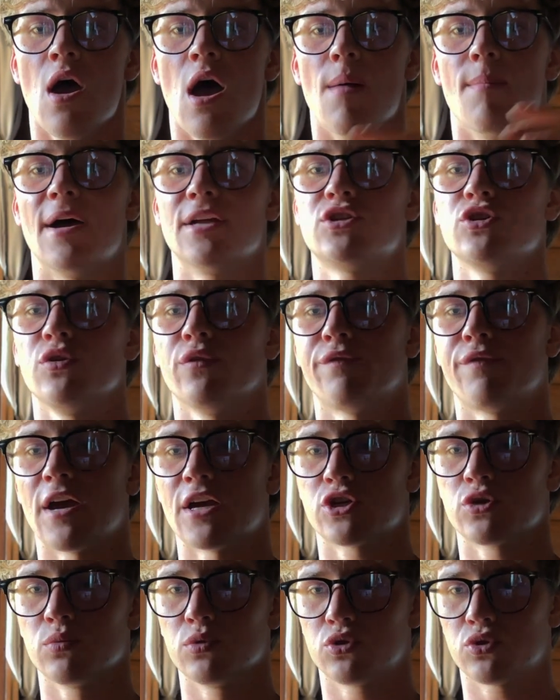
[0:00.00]
Imagine your
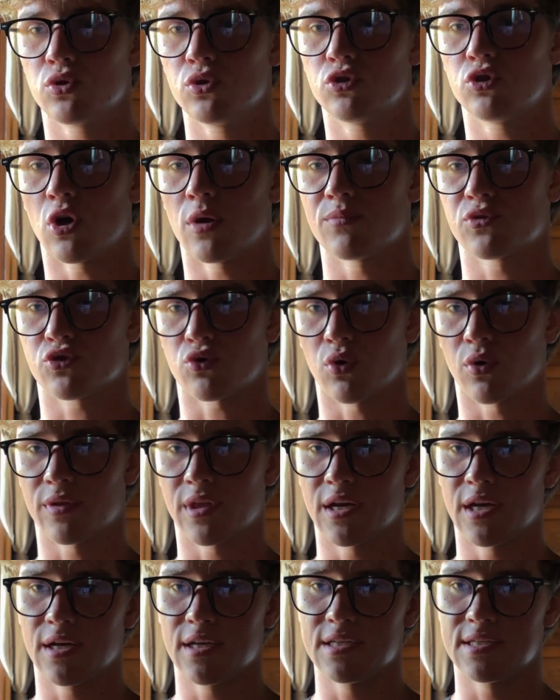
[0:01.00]
fascia was 2 times stronger
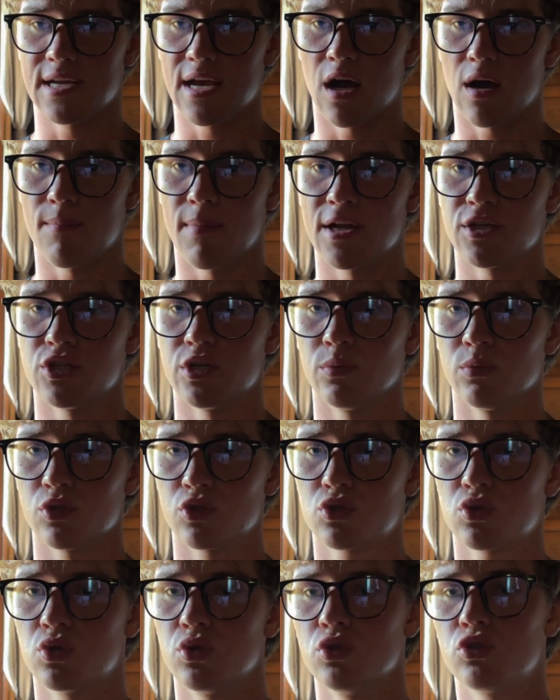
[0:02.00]
than it is now. Imagine it was
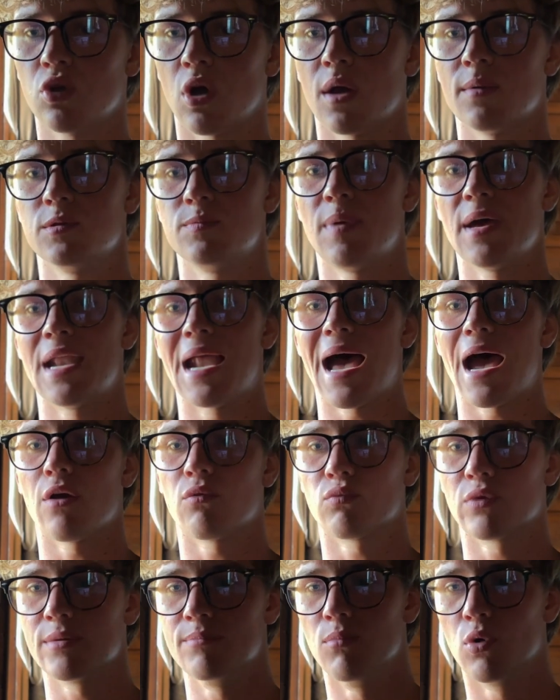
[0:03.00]
2 times better
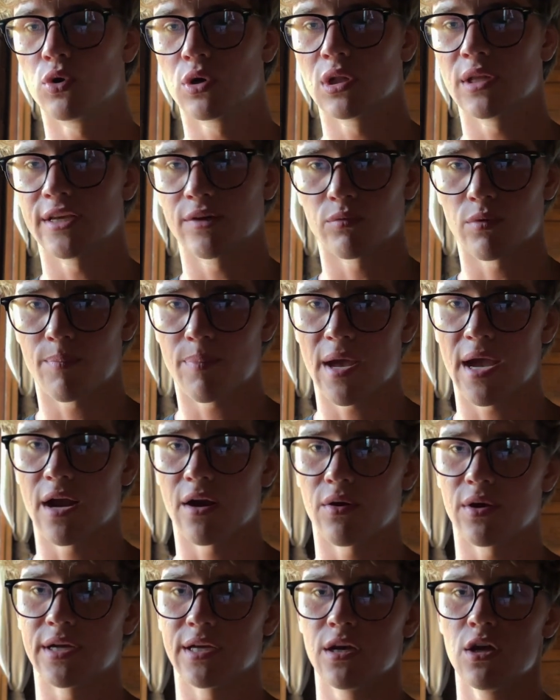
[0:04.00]
at remodeling,
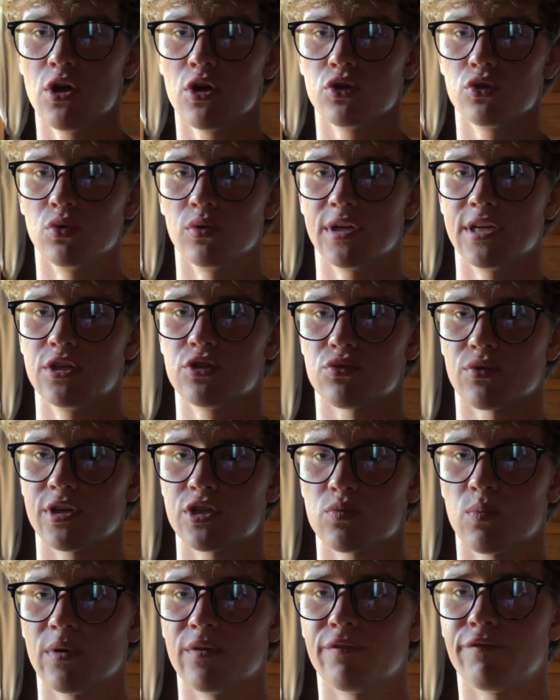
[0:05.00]
repairing your
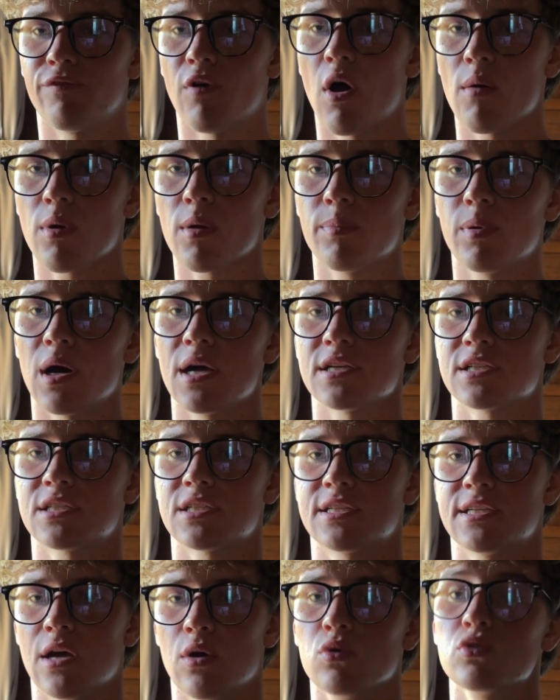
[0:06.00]
injuries. When fibroblast
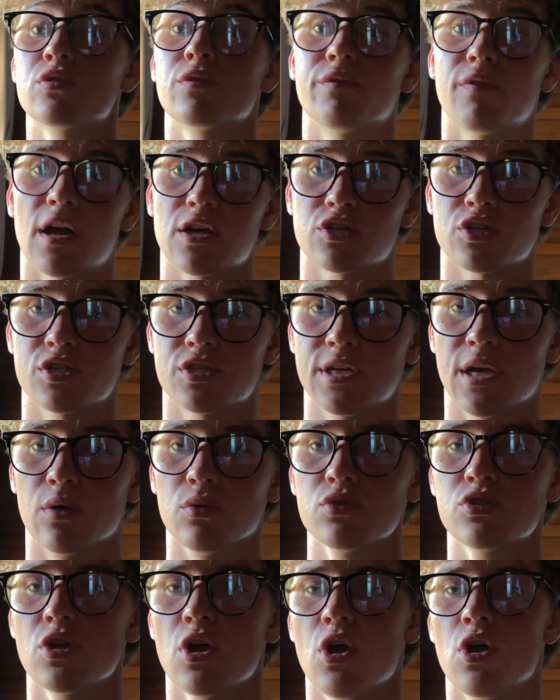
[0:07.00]
cells, fascia
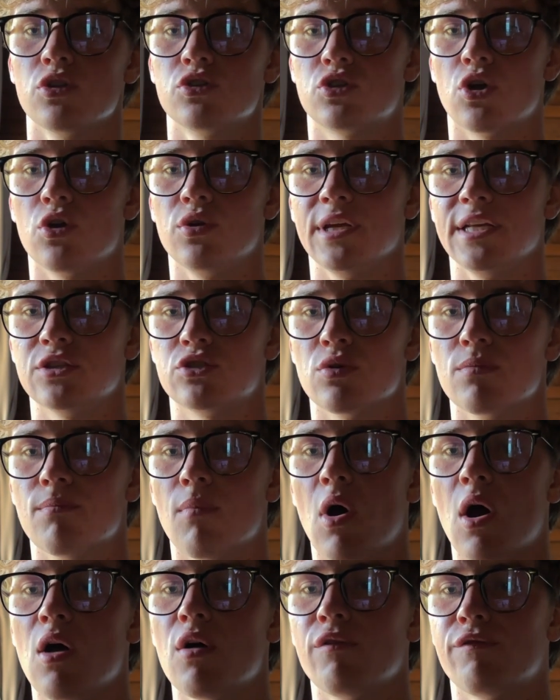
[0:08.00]
cells, turn into
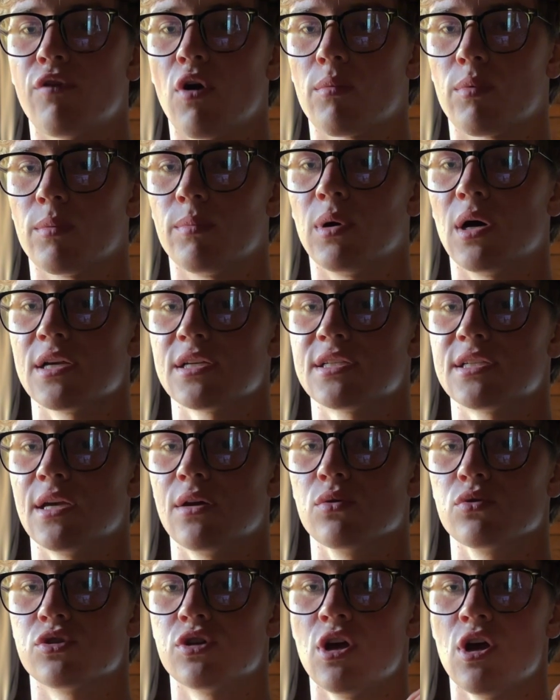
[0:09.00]
myofibroblast
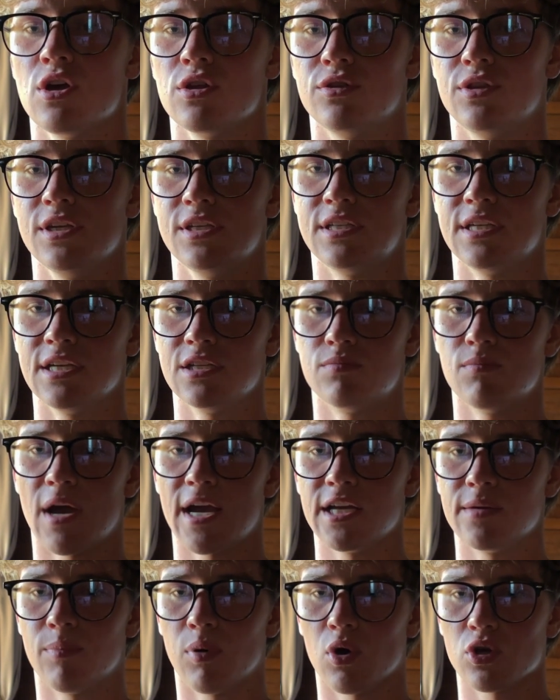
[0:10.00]
cells, this is
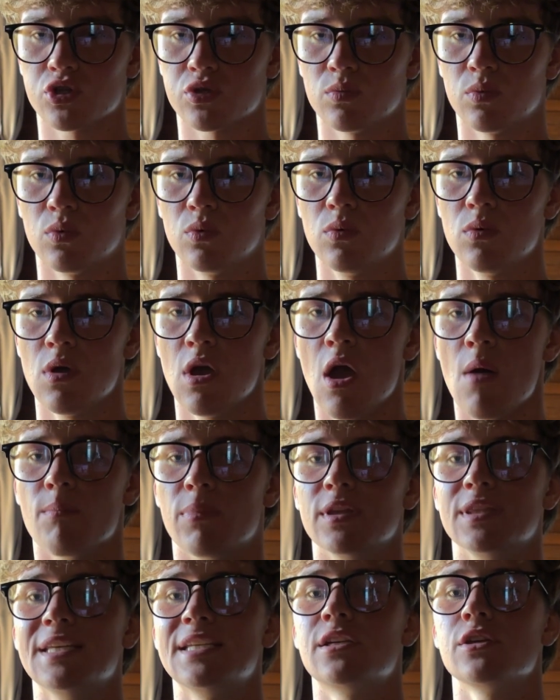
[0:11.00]
made possible.
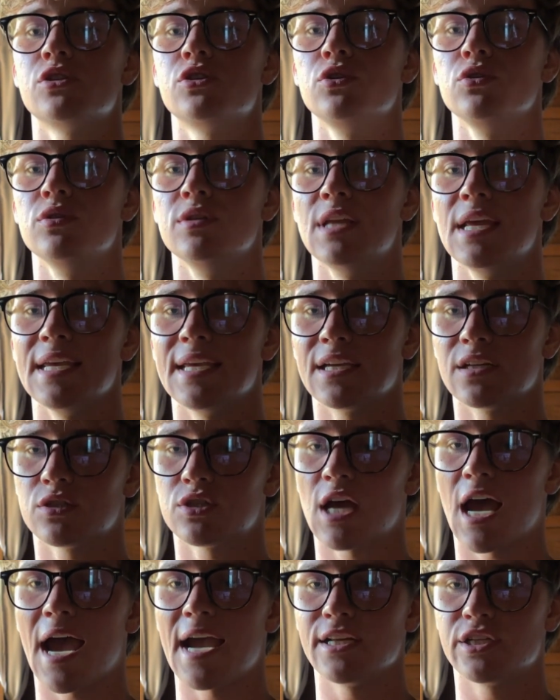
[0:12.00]
But this is unique
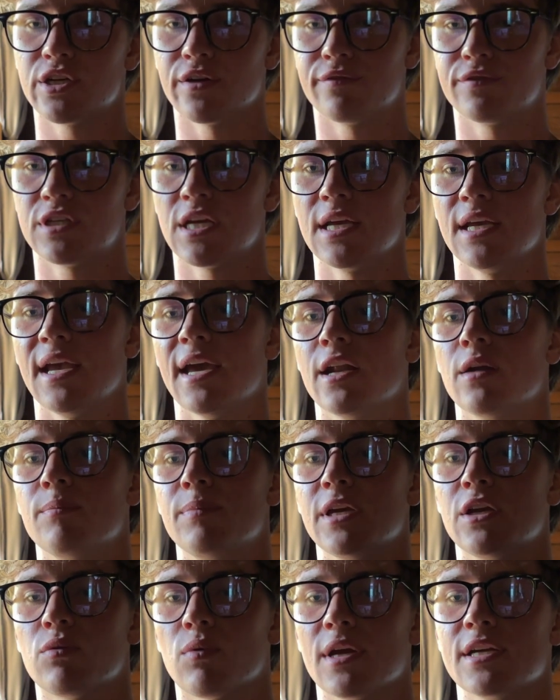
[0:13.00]
to HFT and a
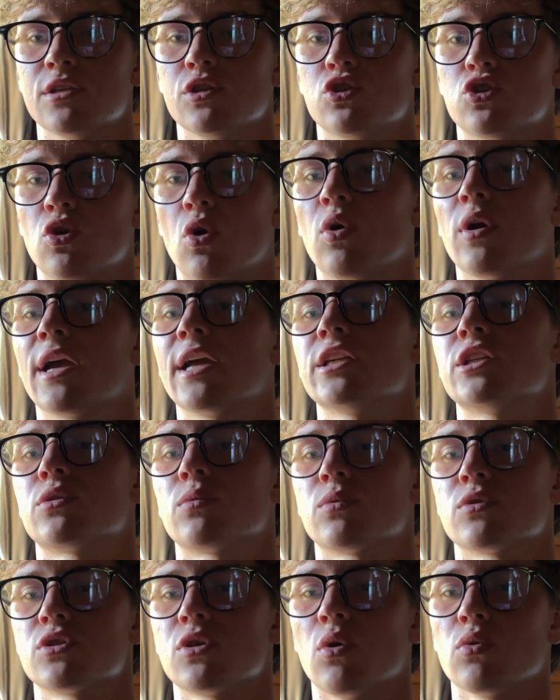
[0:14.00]
big reason Chong gets the
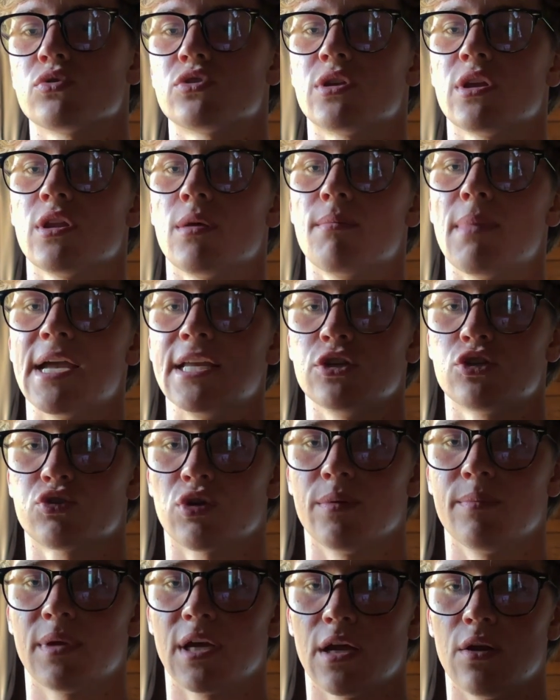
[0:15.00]
results that the
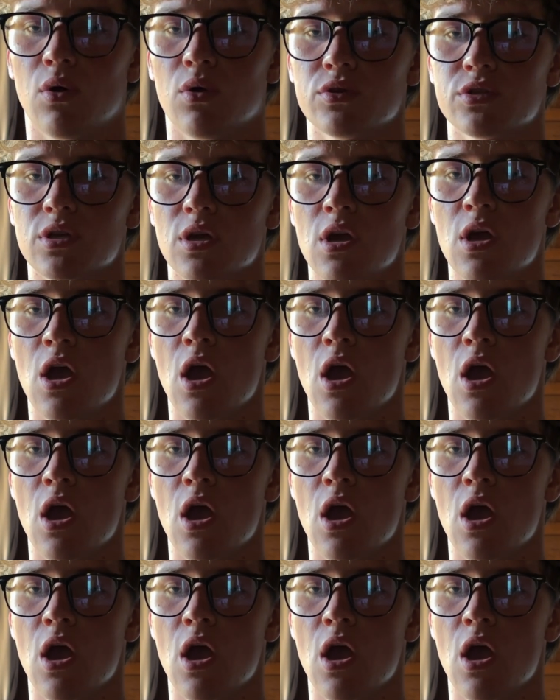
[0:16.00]
mainstream cannot.